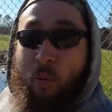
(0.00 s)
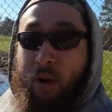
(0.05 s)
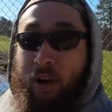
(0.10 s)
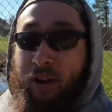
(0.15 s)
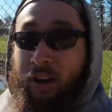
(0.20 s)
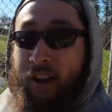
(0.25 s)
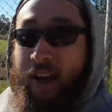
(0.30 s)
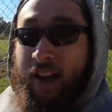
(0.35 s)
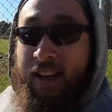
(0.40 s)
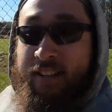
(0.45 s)

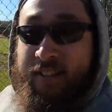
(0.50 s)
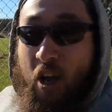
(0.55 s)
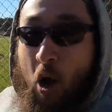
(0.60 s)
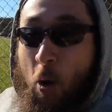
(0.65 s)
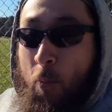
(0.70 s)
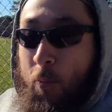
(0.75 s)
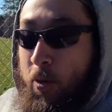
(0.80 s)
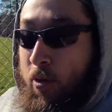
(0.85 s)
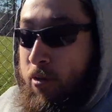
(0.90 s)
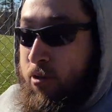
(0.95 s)
Well guys, I
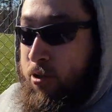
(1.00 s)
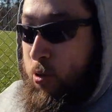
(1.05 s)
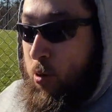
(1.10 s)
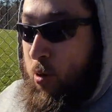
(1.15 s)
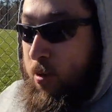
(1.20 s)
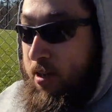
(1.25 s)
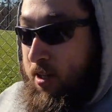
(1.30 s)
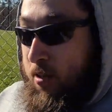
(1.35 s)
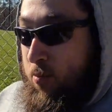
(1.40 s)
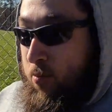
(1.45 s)
hope you
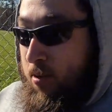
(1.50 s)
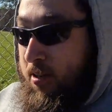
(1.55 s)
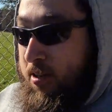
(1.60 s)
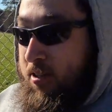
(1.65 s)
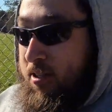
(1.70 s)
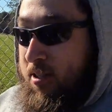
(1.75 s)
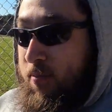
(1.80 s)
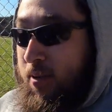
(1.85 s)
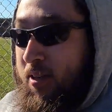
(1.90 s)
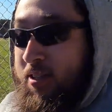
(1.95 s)
enjoyed this one
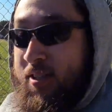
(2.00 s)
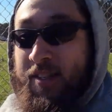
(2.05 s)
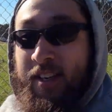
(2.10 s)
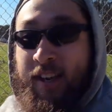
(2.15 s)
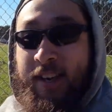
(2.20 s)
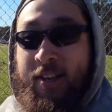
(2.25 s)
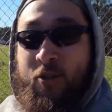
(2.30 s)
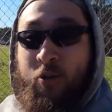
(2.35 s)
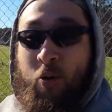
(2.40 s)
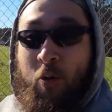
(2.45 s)
just as much as
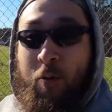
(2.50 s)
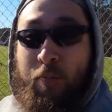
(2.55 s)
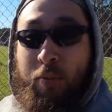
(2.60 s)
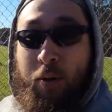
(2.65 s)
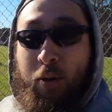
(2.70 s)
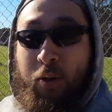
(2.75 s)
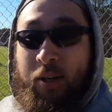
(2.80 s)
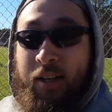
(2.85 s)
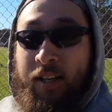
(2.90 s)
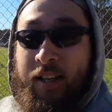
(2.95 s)
I enjoyed
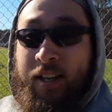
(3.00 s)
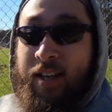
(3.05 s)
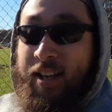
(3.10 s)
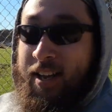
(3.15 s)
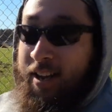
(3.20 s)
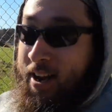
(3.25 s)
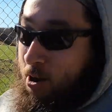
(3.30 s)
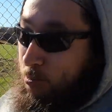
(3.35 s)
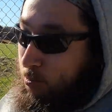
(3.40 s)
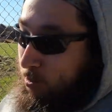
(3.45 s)
building it.
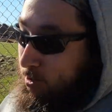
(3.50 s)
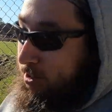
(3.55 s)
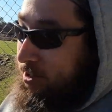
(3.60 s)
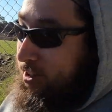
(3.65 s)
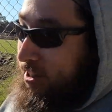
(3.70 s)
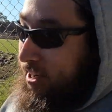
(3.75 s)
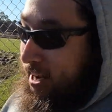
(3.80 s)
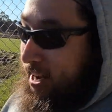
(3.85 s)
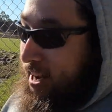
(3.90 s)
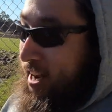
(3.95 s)
And I will
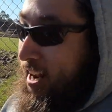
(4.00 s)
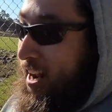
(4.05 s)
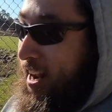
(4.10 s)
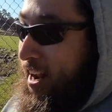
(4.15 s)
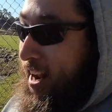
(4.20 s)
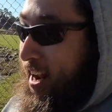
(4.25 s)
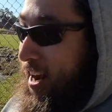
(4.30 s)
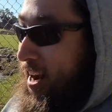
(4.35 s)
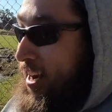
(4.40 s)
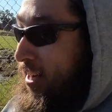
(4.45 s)
say
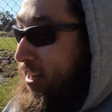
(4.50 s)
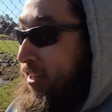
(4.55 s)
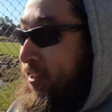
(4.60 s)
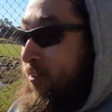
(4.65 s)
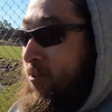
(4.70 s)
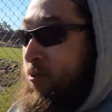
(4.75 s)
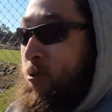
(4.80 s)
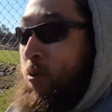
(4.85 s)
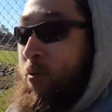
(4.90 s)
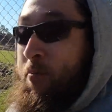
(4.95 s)
I did
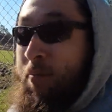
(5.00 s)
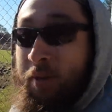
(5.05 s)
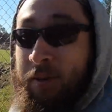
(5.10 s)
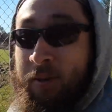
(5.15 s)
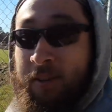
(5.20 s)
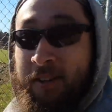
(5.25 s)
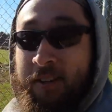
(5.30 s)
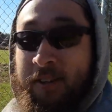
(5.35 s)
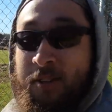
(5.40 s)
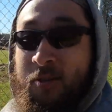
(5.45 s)
enjoy
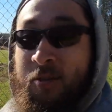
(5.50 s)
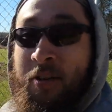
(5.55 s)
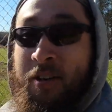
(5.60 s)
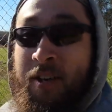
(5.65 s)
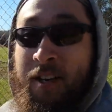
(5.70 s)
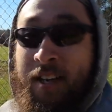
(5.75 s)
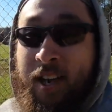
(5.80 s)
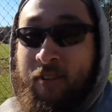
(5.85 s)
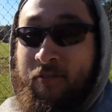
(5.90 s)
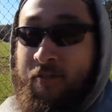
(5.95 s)
building this
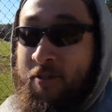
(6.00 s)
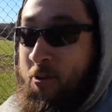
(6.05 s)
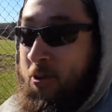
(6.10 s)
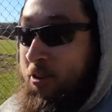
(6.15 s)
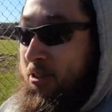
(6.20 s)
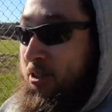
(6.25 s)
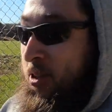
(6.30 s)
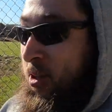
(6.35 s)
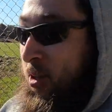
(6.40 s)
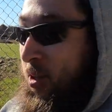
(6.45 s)
one, even though
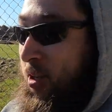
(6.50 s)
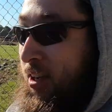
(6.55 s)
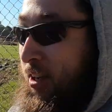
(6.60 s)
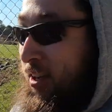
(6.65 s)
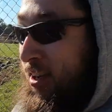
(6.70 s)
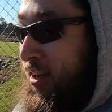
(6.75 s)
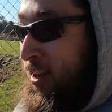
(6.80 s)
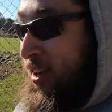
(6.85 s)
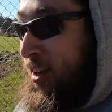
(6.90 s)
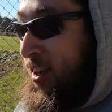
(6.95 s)
it took
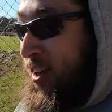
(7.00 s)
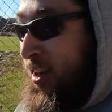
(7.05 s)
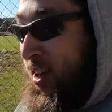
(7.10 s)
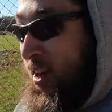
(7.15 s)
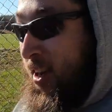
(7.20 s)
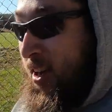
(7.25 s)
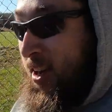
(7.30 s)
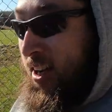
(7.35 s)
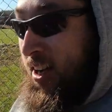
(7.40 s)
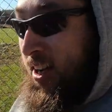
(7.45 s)

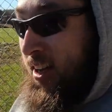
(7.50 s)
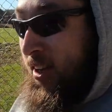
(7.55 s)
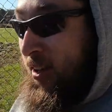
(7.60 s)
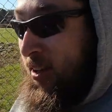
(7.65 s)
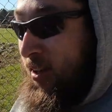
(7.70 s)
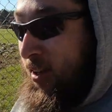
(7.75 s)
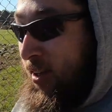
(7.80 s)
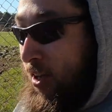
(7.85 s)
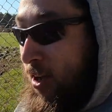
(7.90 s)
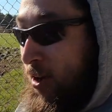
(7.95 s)
a
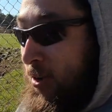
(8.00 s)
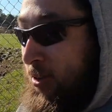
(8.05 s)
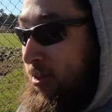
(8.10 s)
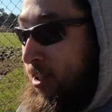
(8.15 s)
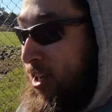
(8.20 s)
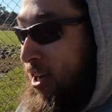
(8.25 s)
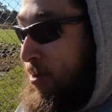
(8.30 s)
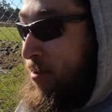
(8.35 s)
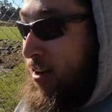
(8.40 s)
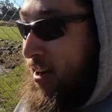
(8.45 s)
long
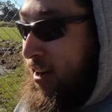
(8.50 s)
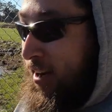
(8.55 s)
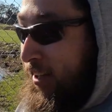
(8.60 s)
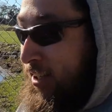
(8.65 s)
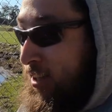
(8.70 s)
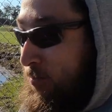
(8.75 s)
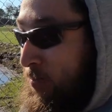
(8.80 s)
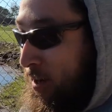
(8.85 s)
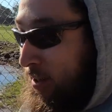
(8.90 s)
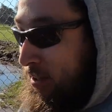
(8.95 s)
time than I
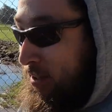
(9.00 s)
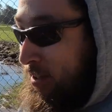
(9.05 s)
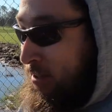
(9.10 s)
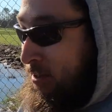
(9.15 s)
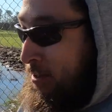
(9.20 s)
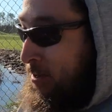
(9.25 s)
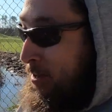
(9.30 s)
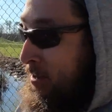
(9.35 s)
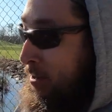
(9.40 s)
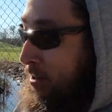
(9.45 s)
expected.
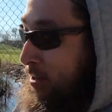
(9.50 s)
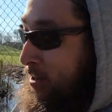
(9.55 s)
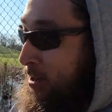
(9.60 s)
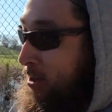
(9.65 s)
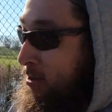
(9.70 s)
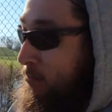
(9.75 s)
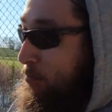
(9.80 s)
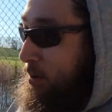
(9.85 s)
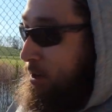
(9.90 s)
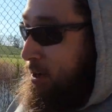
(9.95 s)

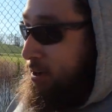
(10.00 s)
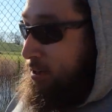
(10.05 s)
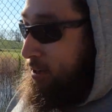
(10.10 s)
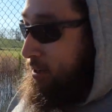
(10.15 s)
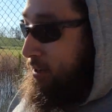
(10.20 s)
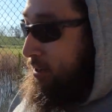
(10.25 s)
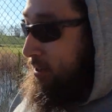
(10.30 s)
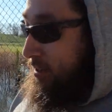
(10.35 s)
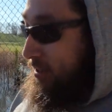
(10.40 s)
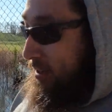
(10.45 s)
But
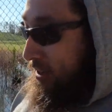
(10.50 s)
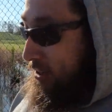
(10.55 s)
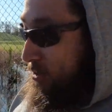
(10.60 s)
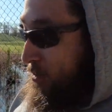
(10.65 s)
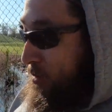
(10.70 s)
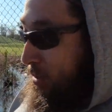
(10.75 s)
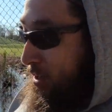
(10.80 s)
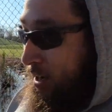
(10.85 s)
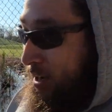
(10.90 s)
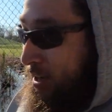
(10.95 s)
that's
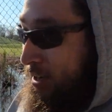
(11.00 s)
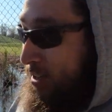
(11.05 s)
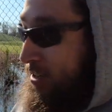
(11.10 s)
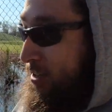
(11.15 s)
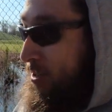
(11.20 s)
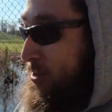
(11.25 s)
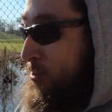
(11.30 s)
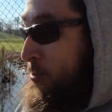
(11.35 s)
okay.